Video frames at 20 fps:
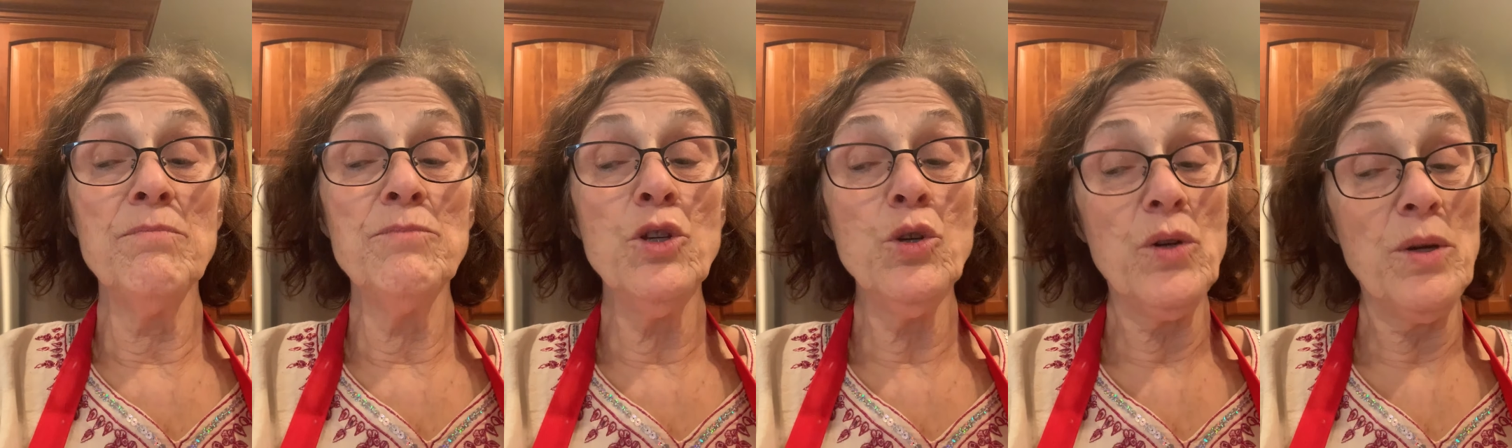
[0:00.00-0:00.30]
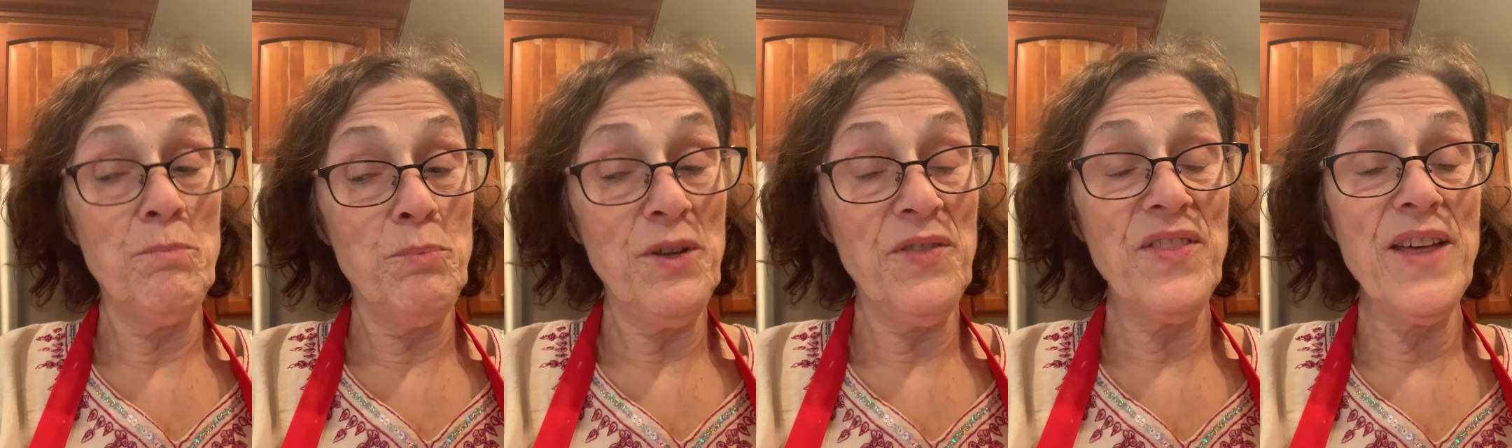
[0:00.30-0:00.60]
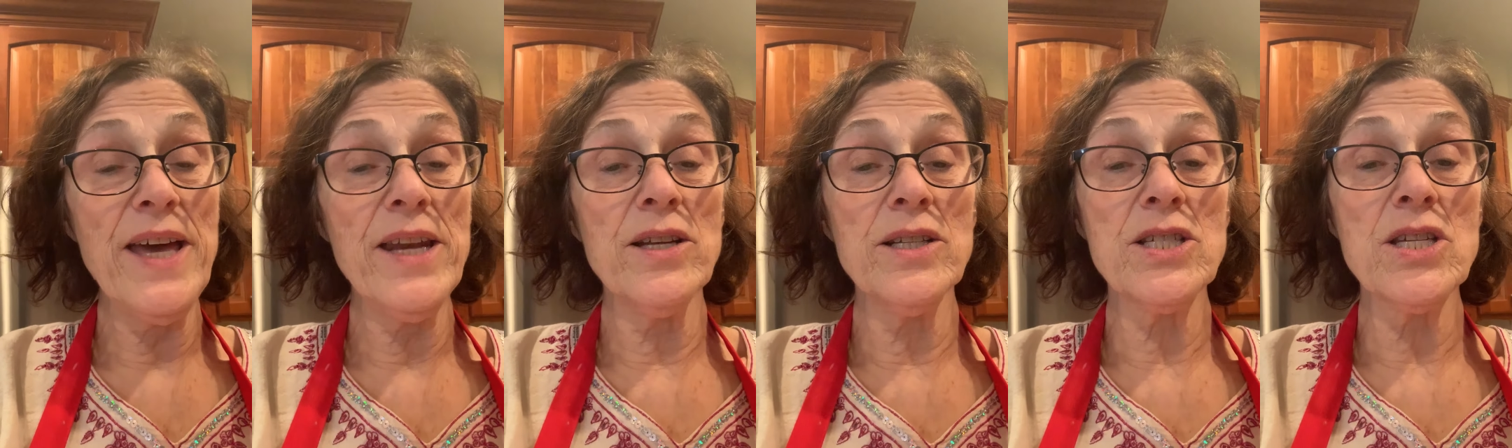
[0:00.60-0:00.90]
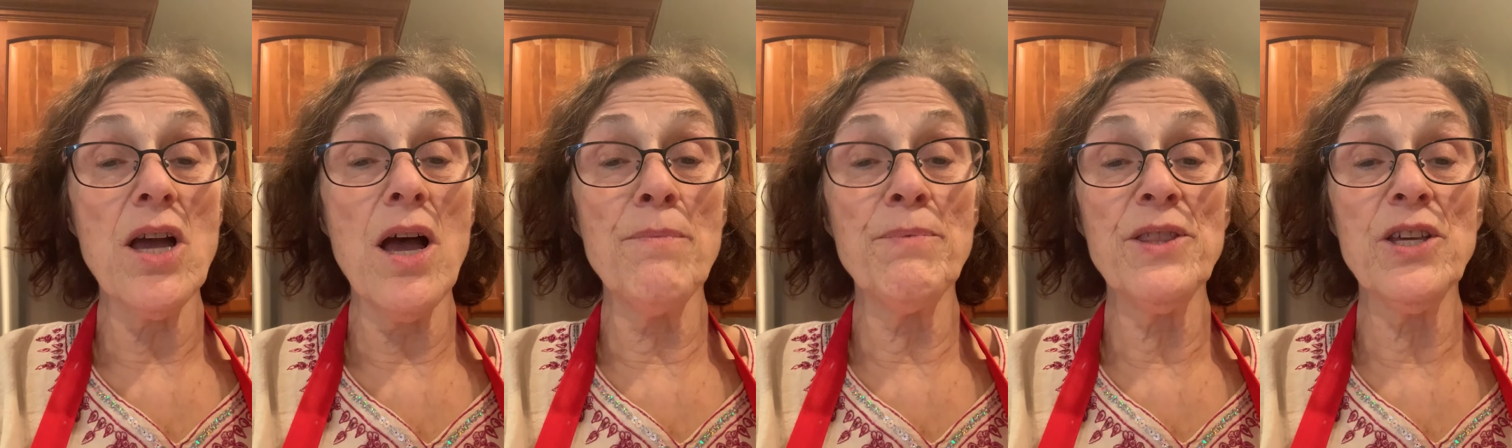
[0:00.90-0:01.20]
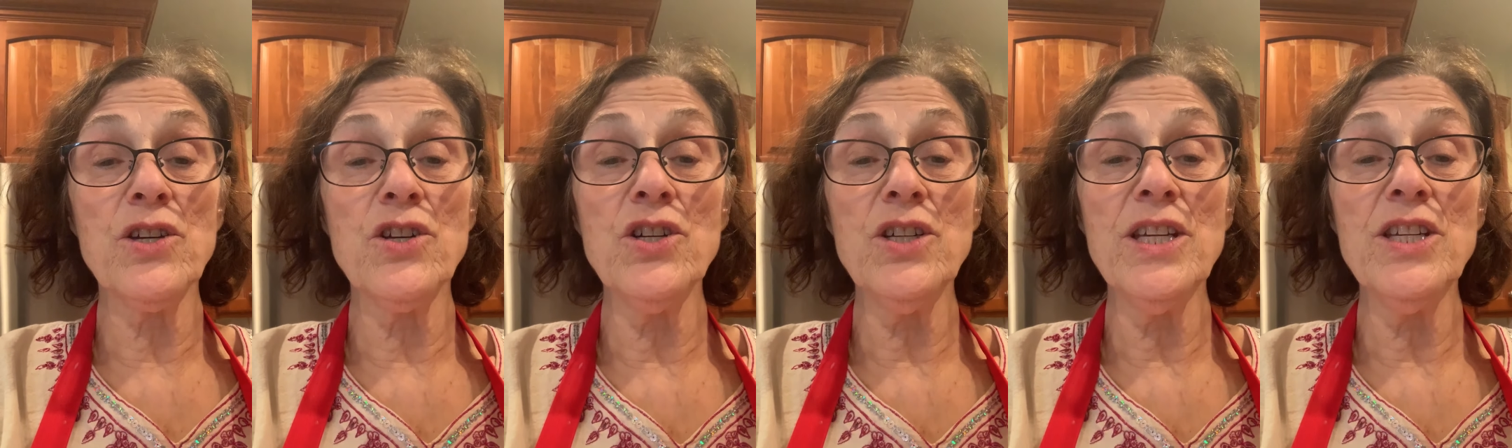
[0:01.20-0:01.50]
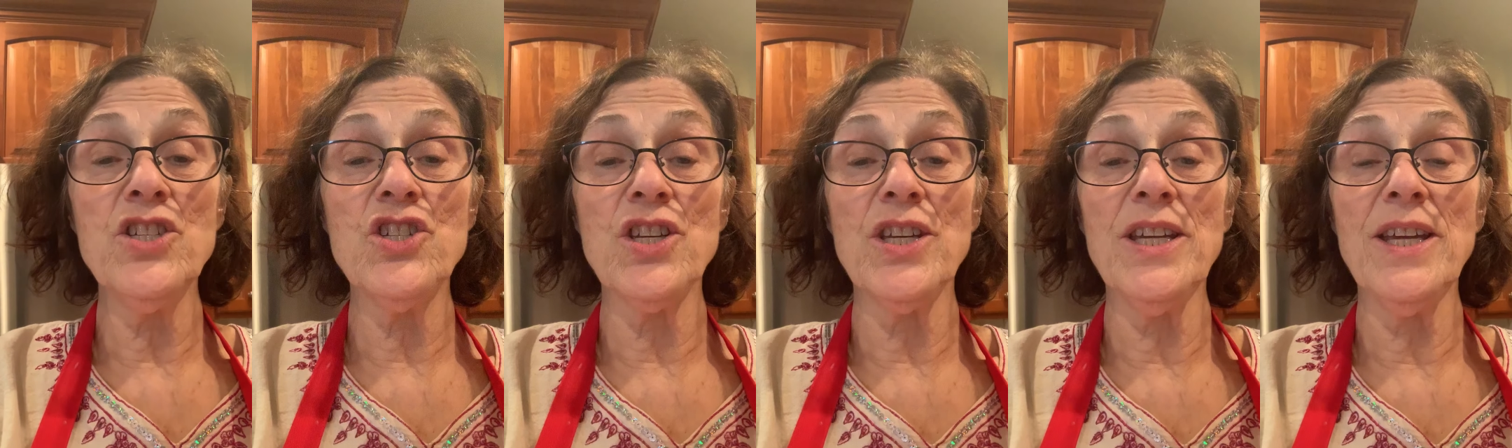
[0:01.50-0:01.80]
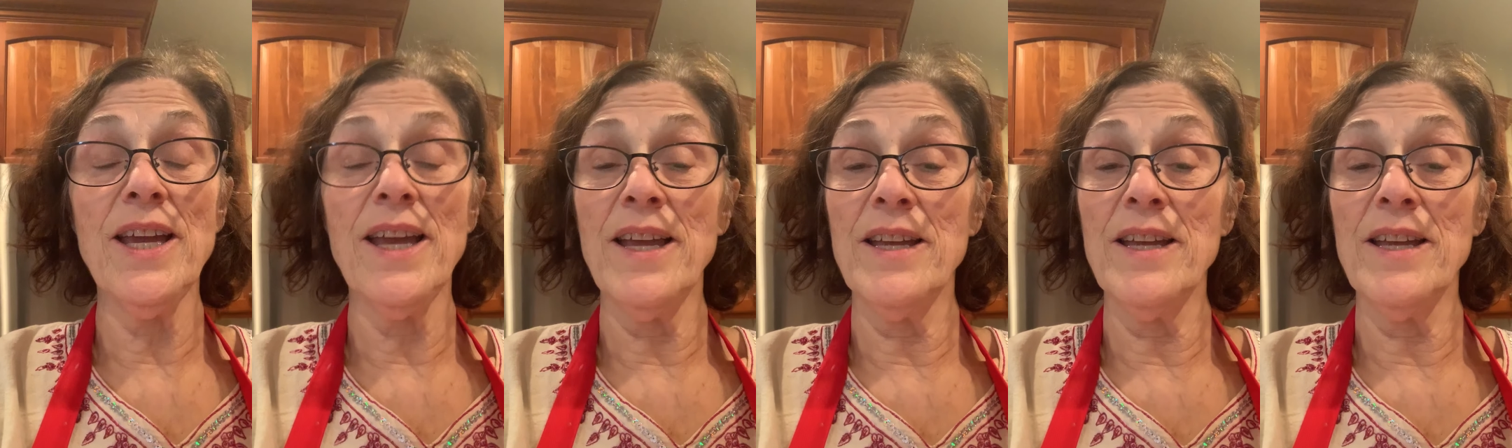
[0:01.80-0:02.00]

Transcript: you can put that on top of the cookie sheet